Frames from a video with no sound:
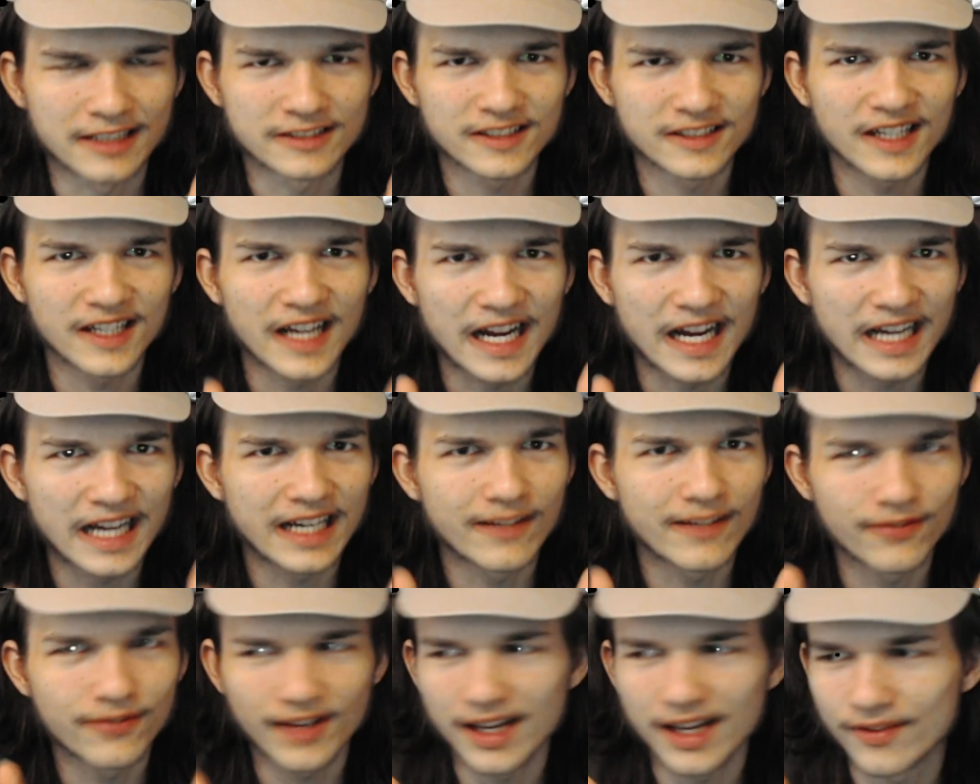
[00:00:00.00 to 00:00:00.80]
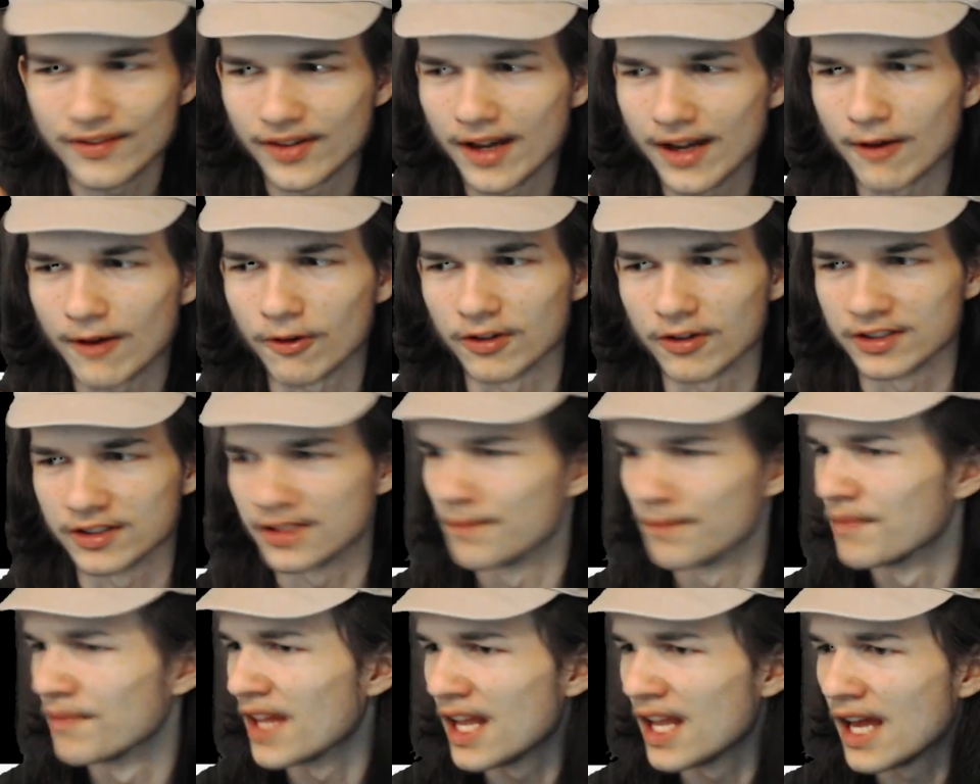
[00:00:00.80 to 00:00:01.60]
not 85 hours.
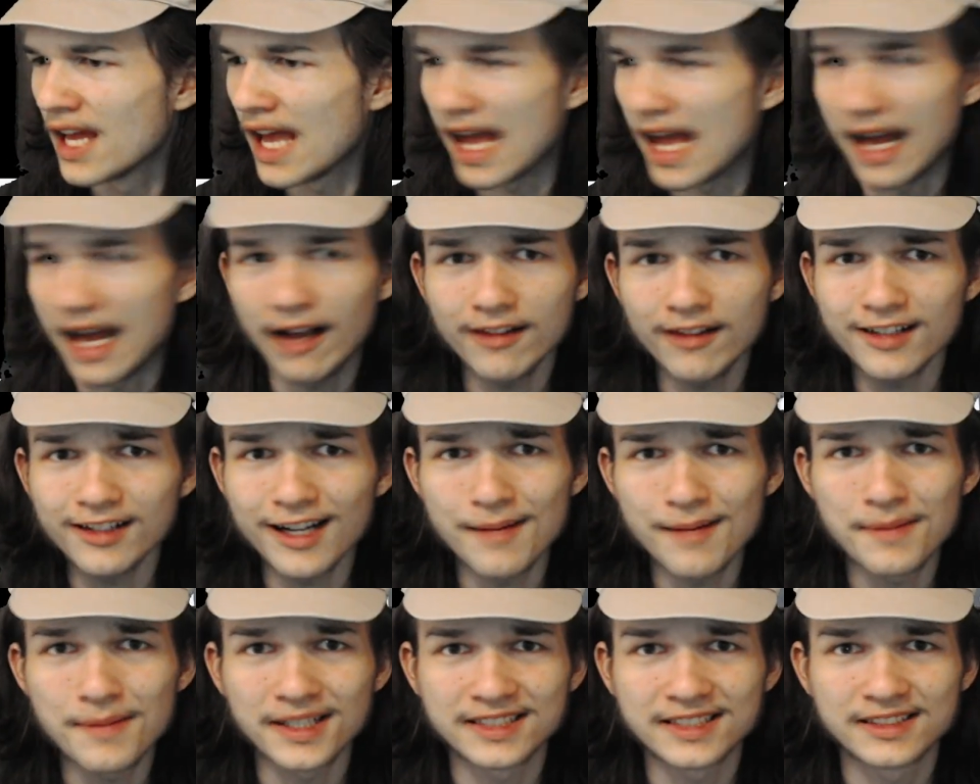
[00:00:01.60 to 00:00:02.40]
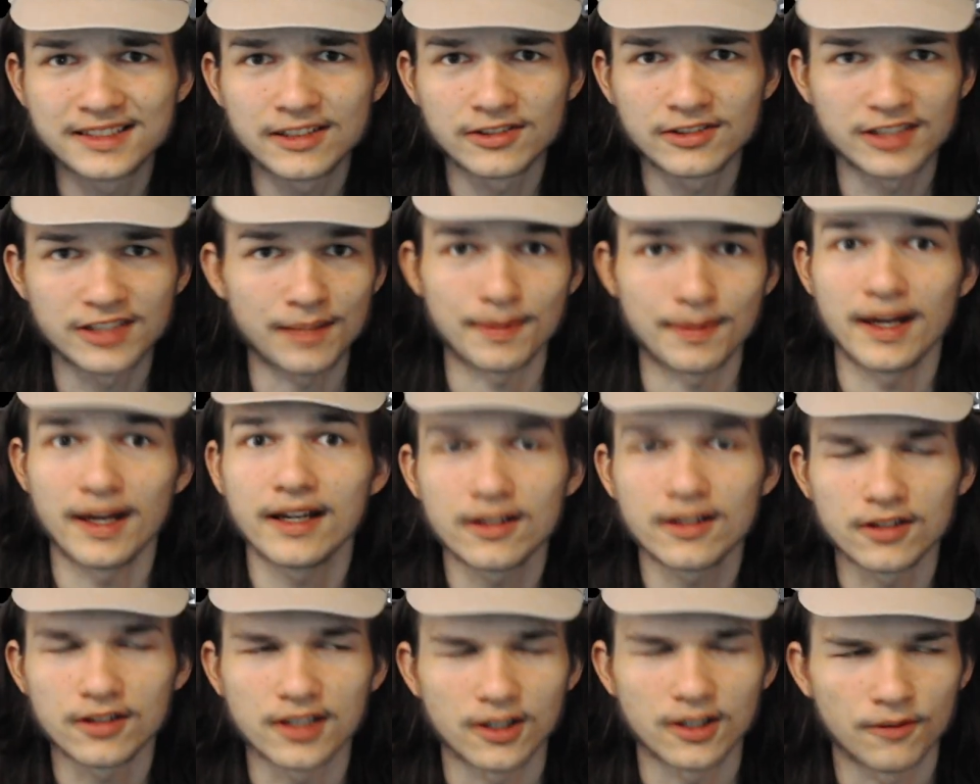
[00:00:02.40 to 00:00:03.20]
How did I mix those up? I
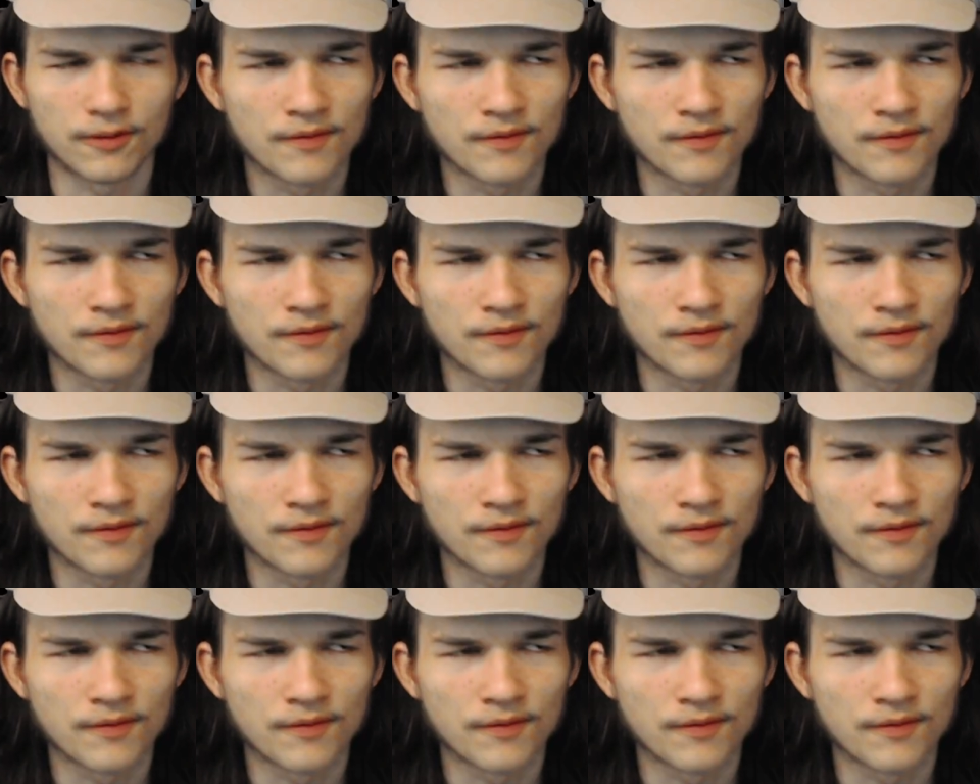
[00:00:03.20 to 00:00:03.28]
don't know.